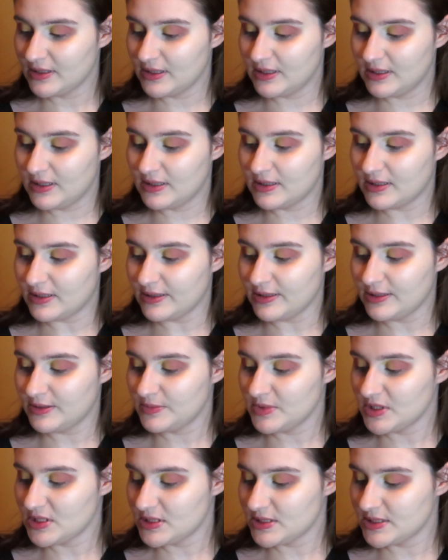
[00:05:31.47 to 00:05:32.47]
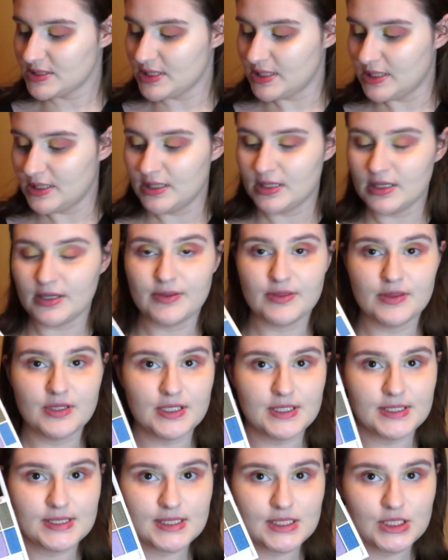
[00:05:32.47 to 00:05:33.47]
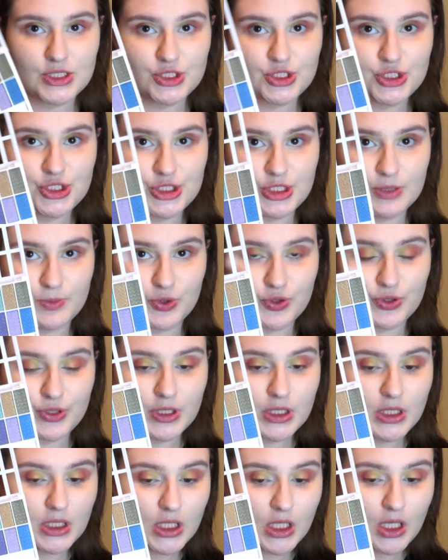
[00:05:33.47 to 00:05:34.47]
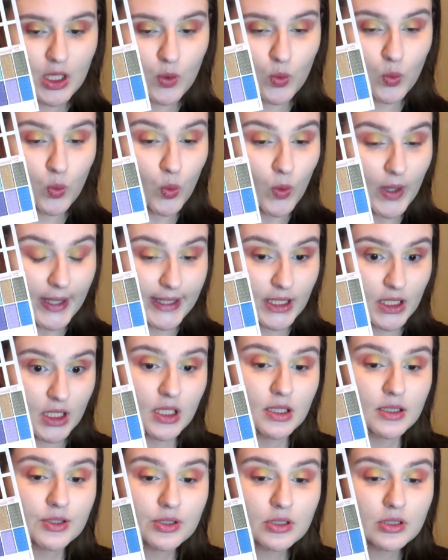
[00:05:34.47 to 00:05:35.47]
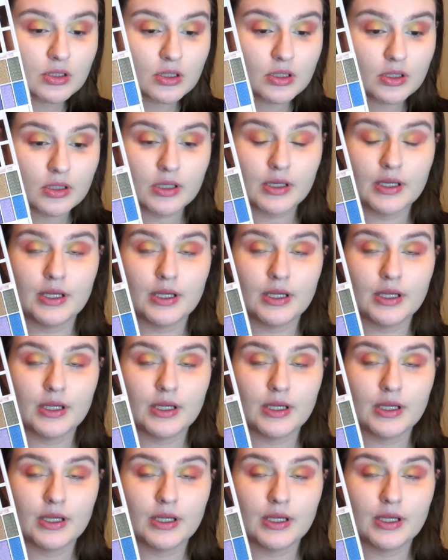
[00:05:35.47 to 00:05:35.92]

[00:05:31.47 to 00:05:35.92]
And I am gonna take this shimmery white color